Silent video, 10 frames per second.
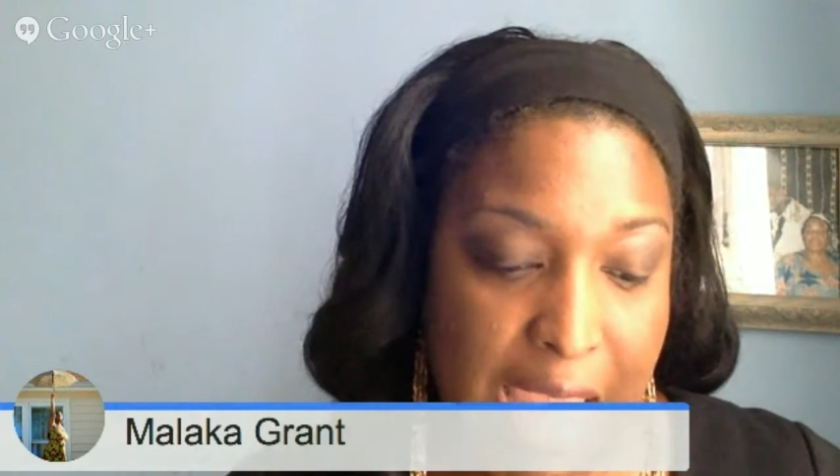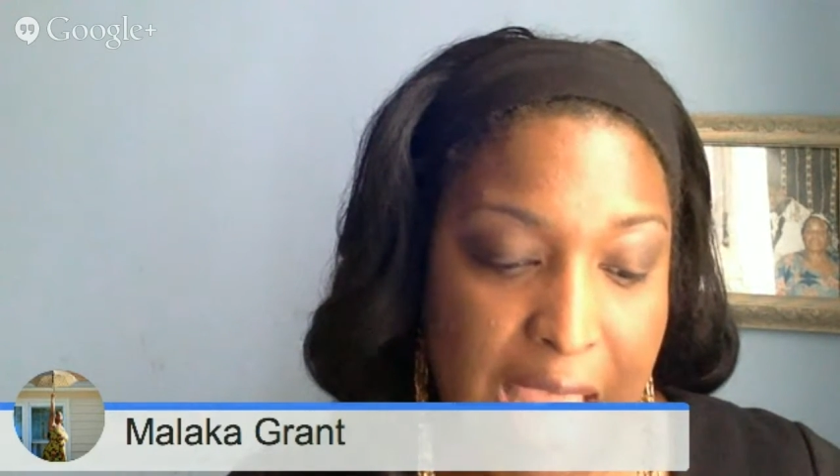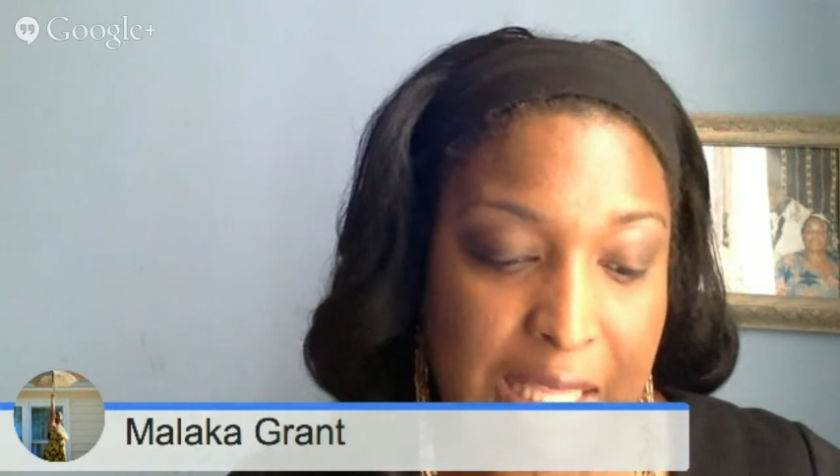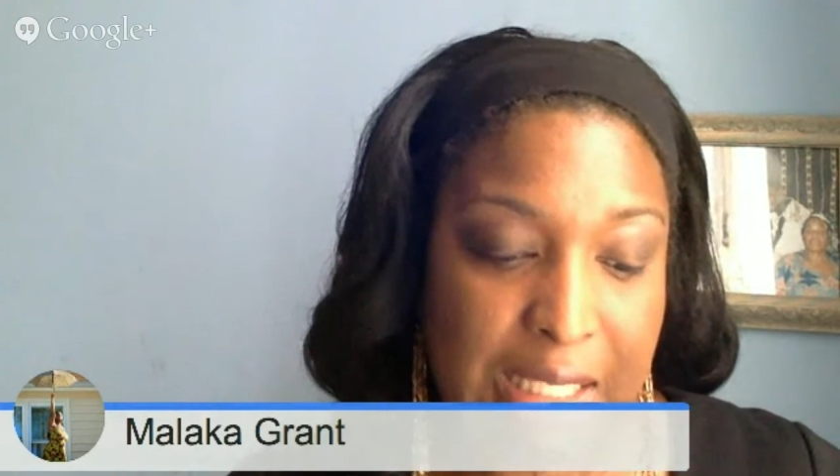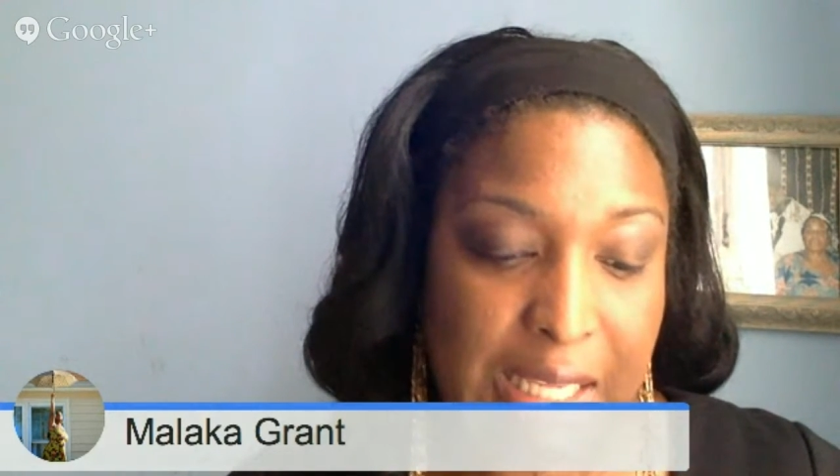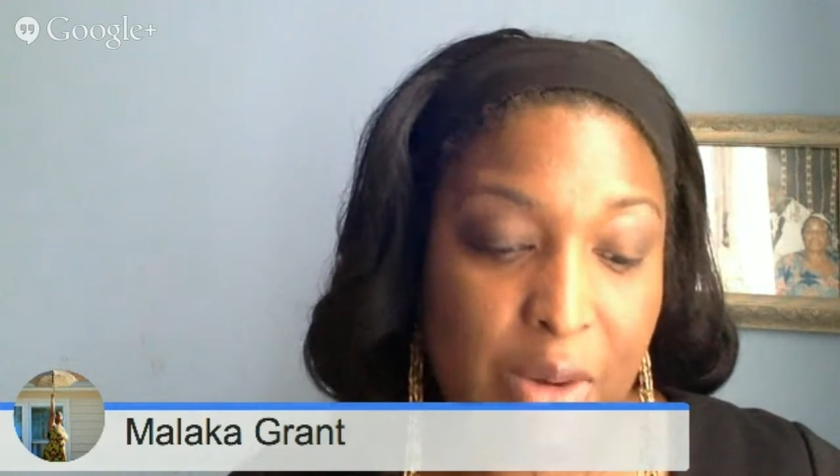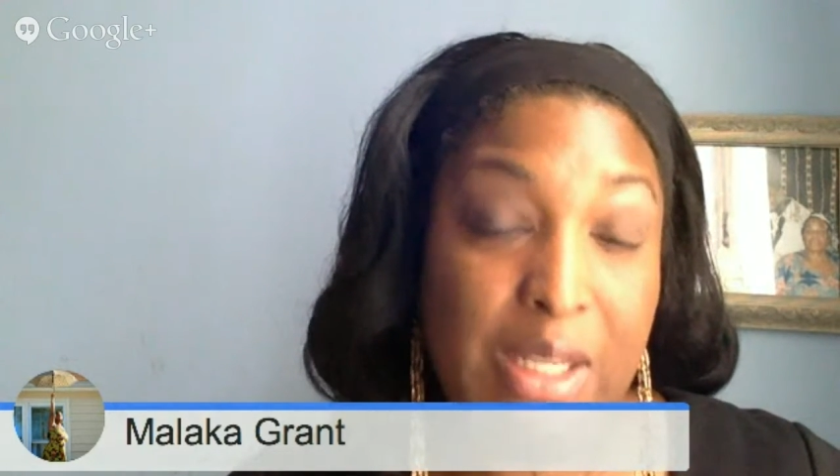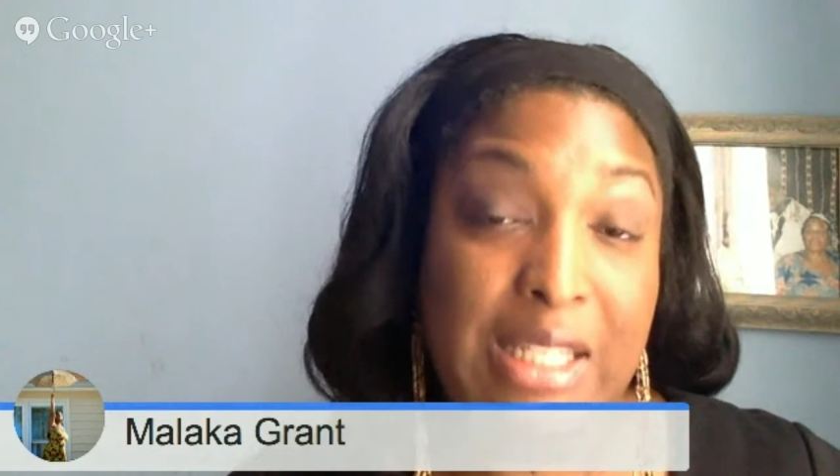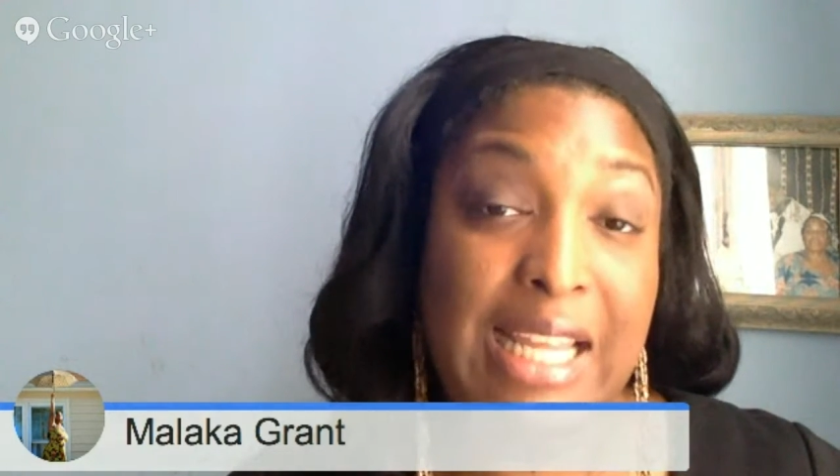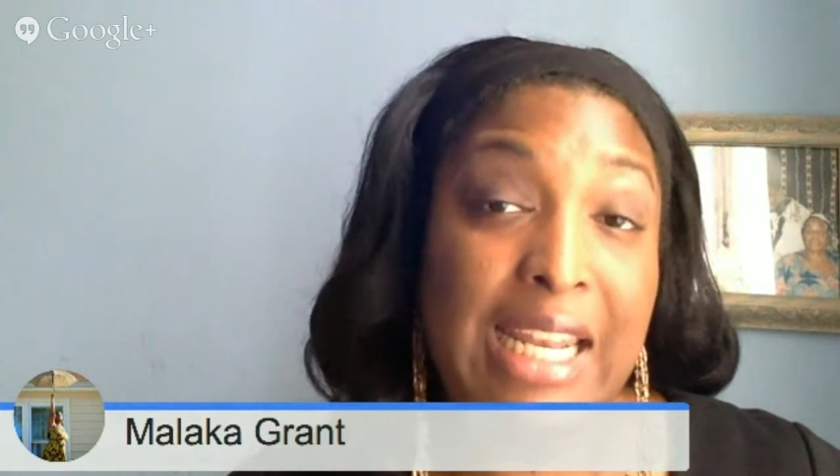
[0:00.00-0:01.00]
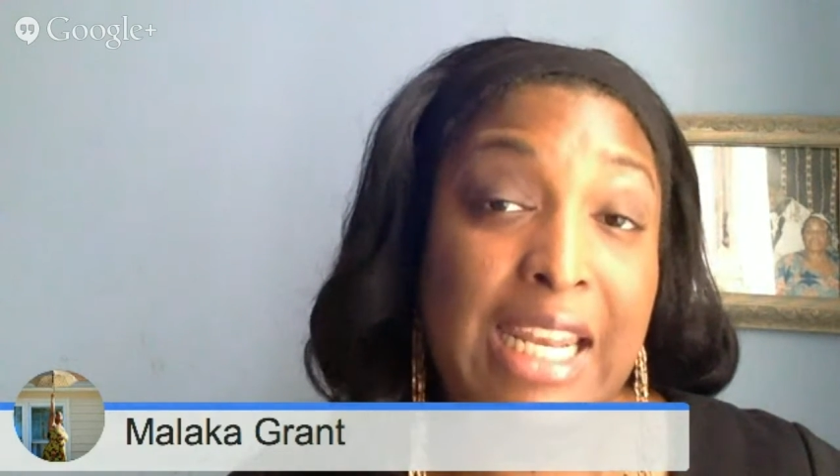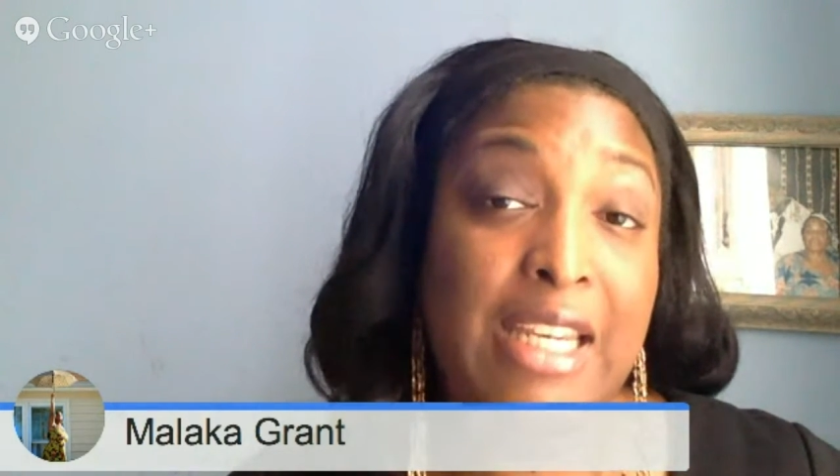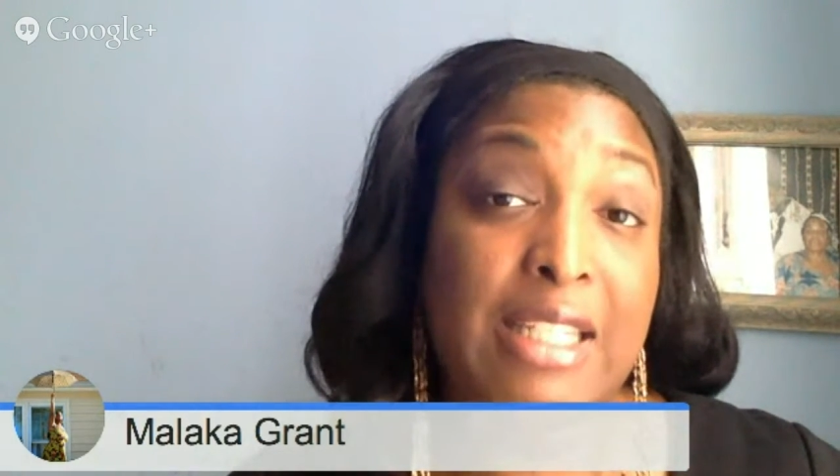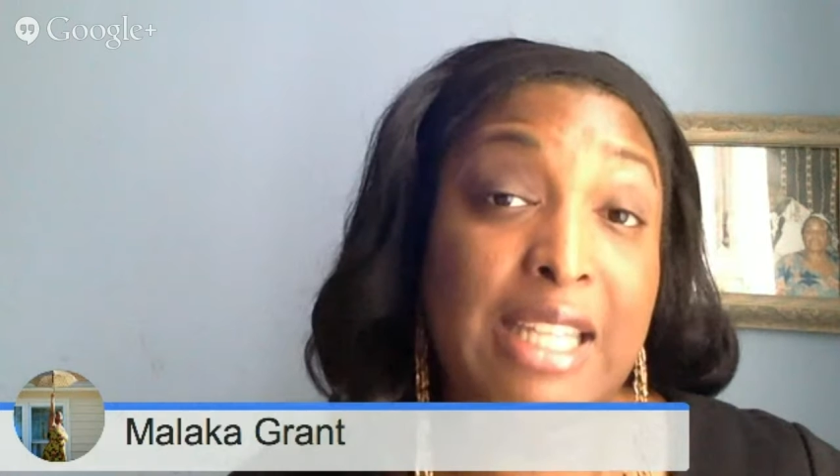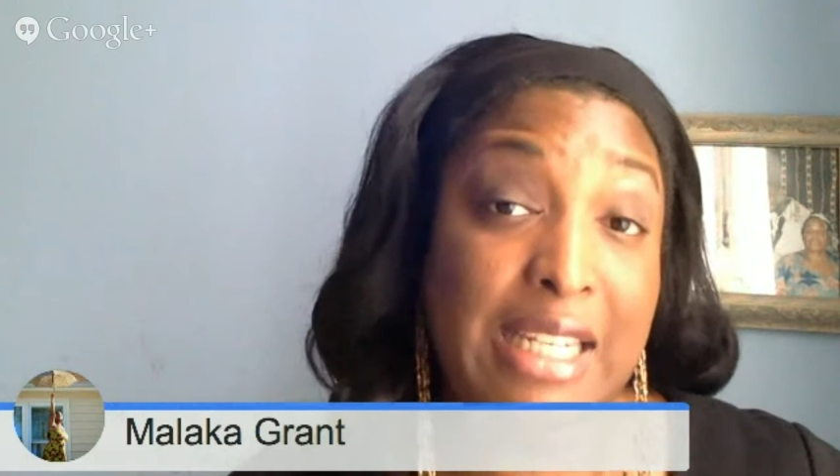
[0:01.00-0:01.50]
and the second one is
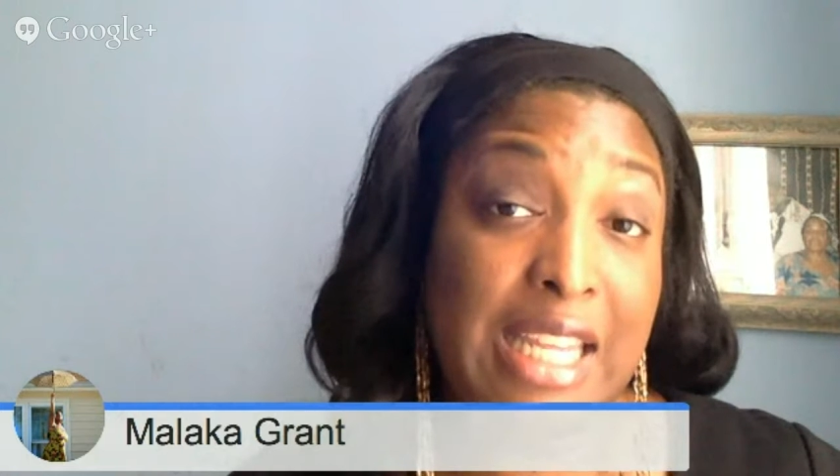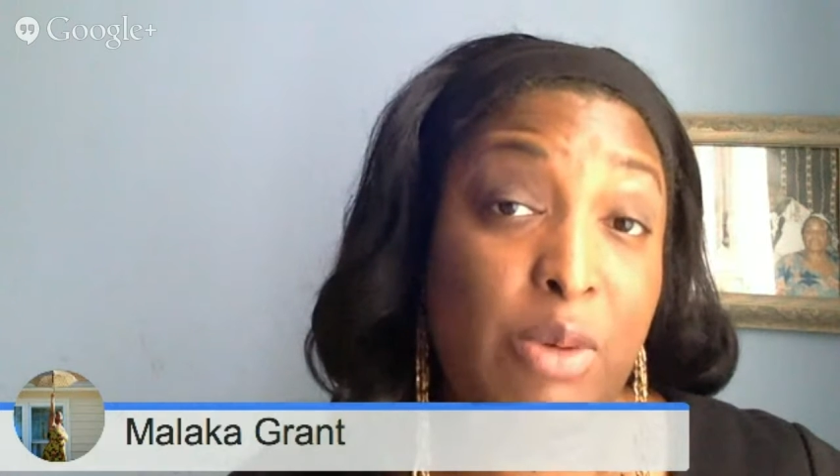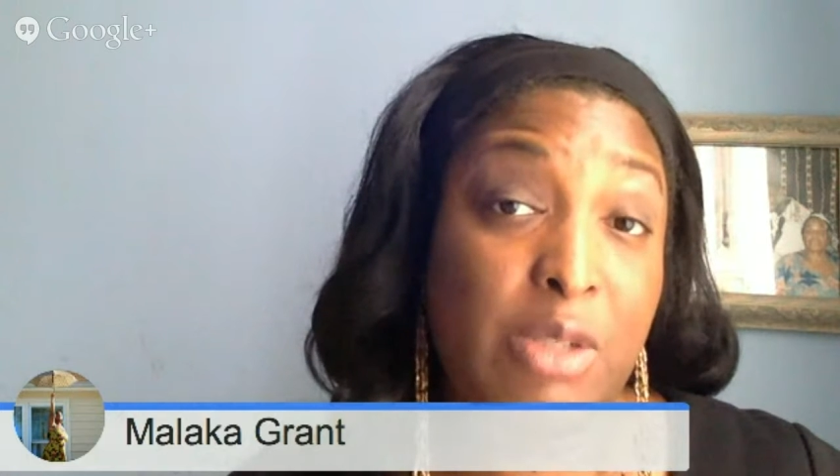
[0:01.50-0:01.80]
Sadia,